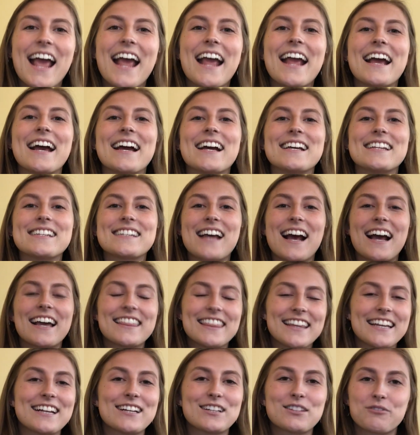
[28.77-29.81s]
And I
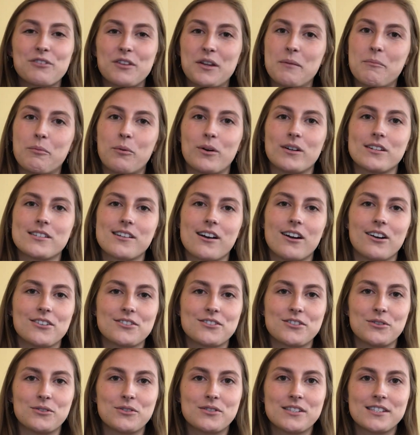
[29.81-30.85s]
think it's really important to
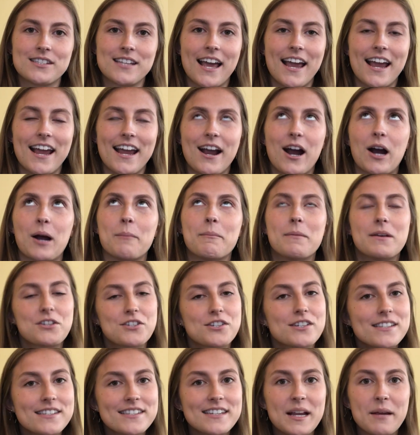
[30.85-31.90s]
also say our
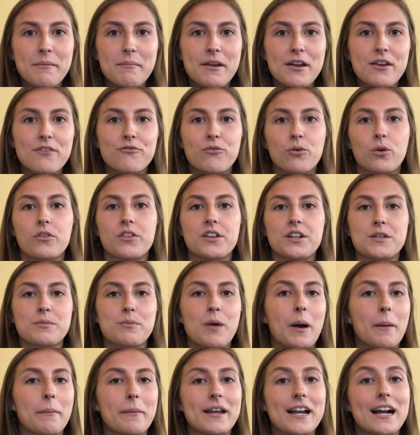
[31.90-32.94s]
mission statement for the
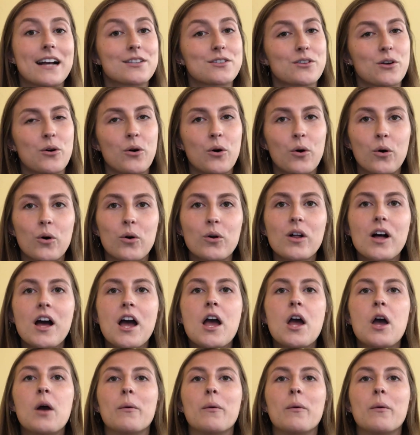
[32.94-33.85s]
department as a whole,